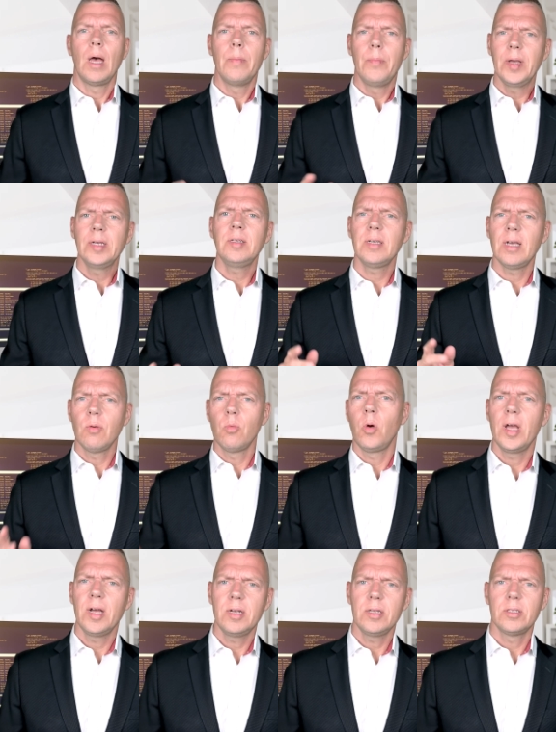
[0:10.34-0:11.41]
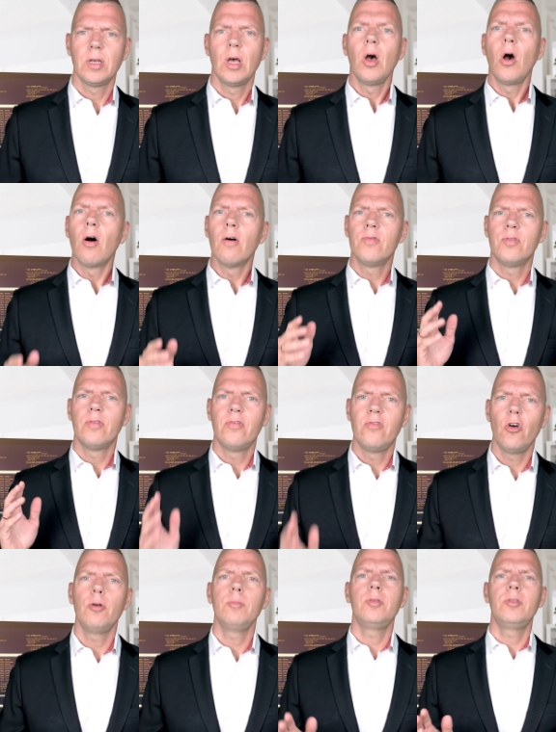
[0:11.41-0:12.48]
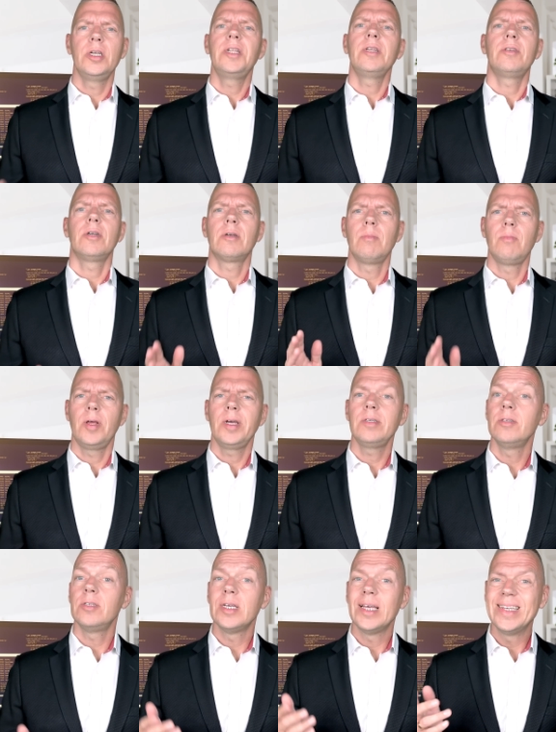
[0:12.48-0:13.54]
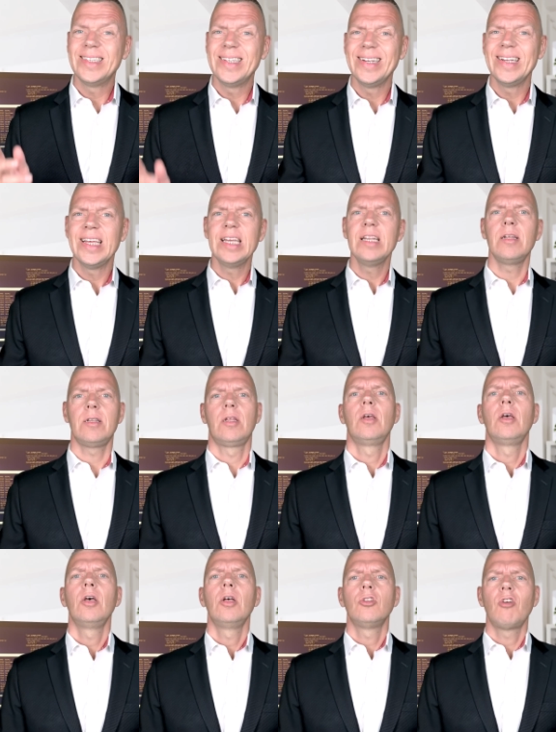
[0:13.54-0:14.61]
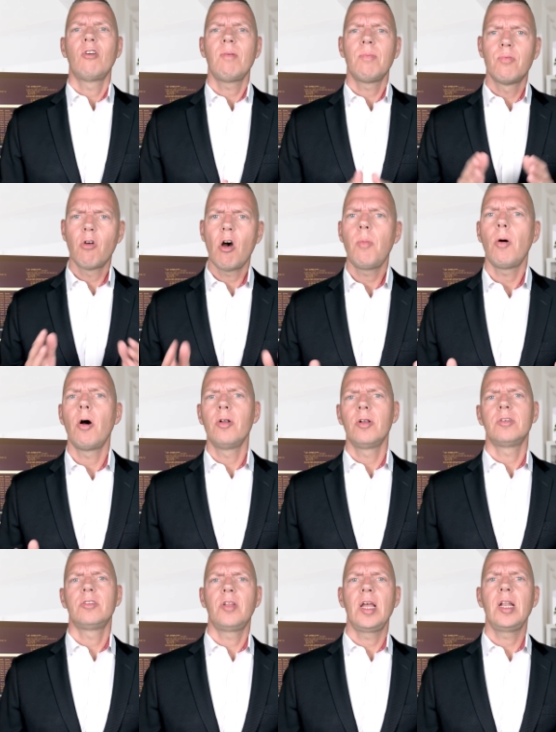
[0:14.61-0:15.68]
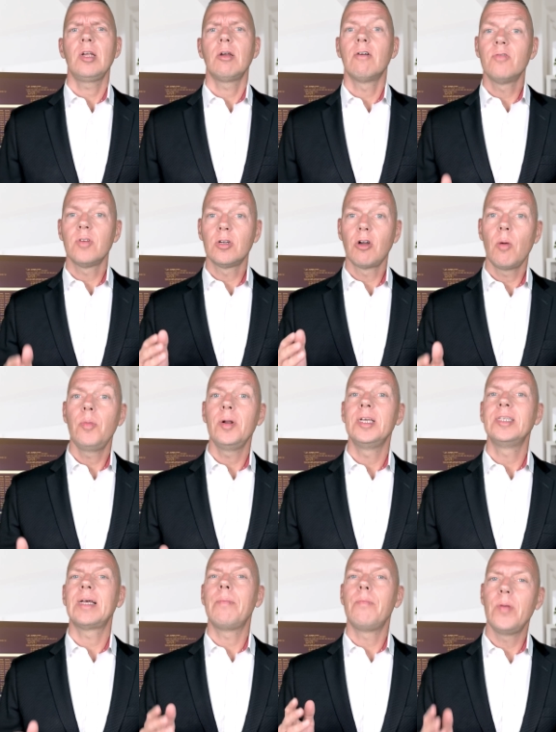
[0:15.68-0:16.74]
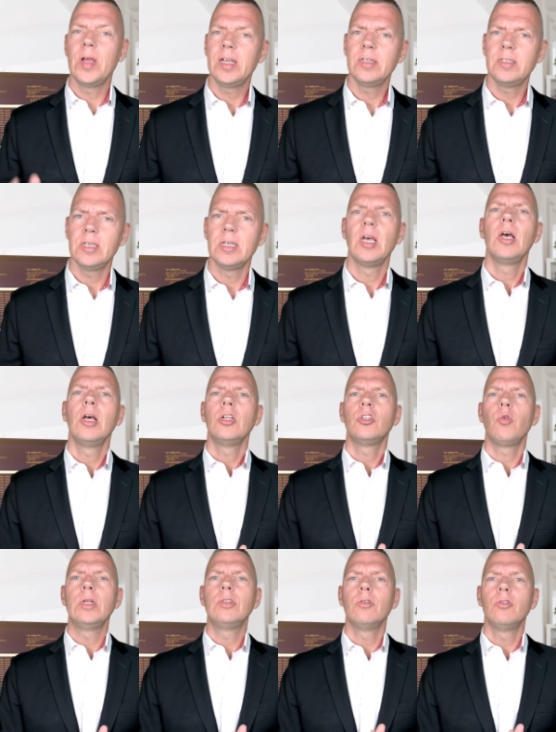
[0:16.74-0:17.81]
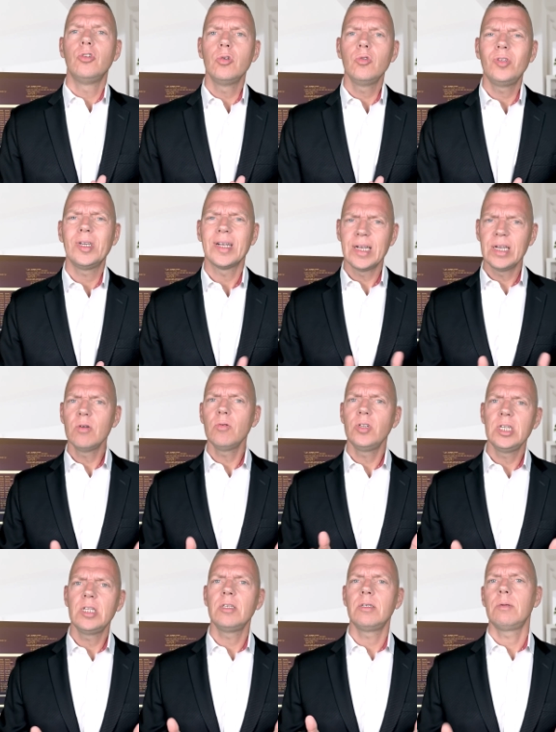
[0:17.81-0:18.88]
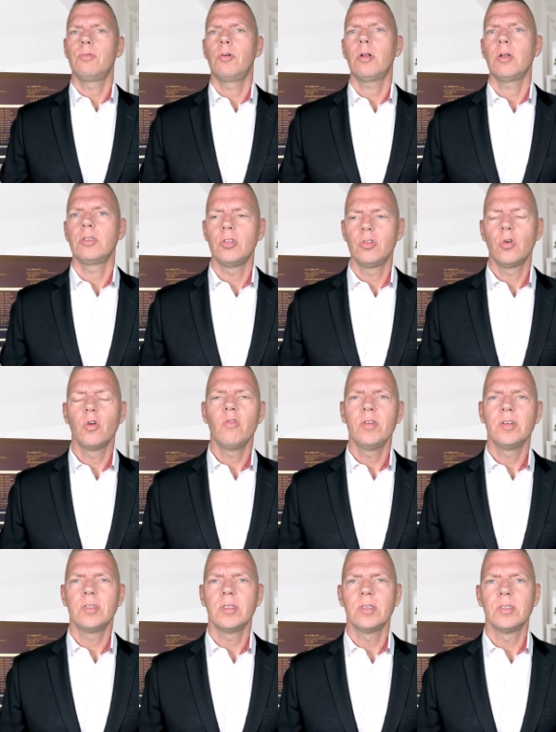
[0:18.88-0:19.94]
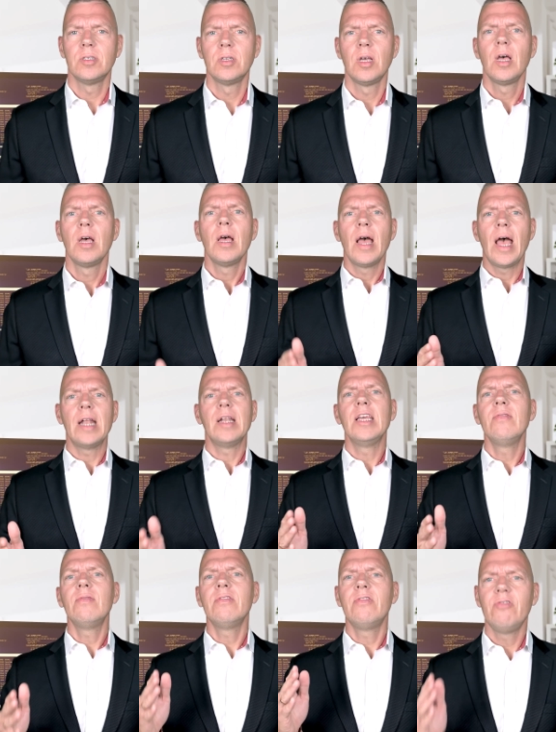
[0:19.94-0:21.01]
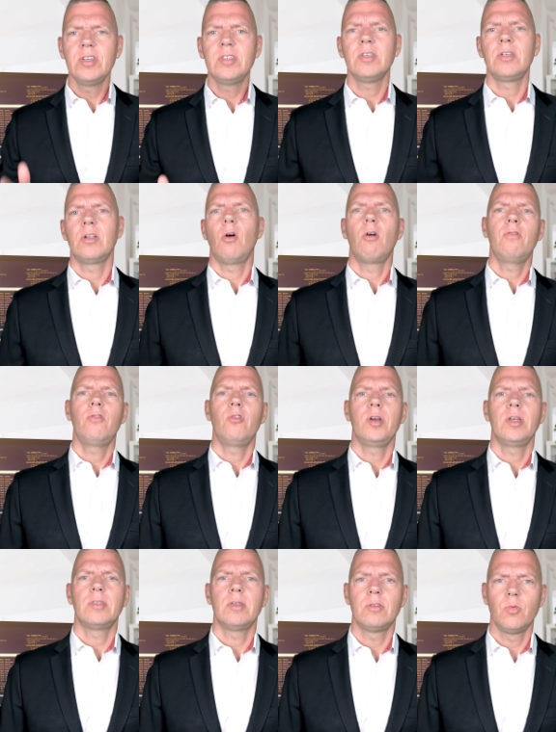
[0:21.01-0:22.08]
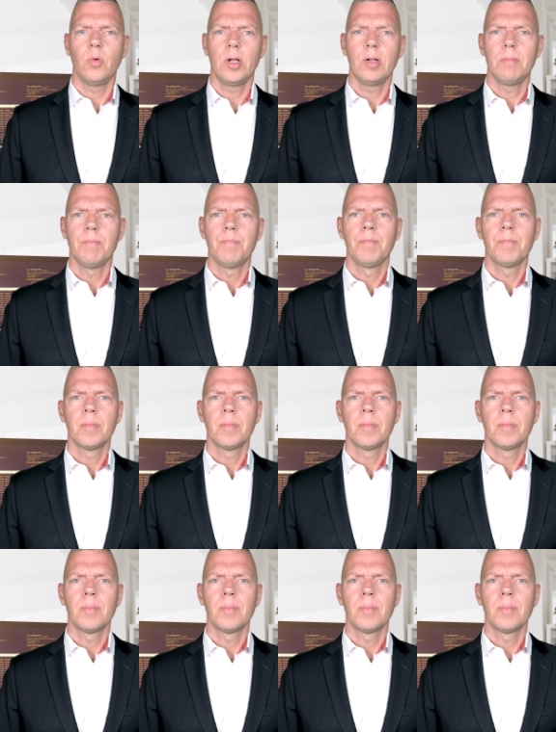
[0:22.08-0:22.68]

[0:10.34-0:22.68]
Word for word: A basic awareness of the firm's digital complexity is needed to have a proper understanding of the company's ability to introducing new digital products and services, and even physical offerings as well.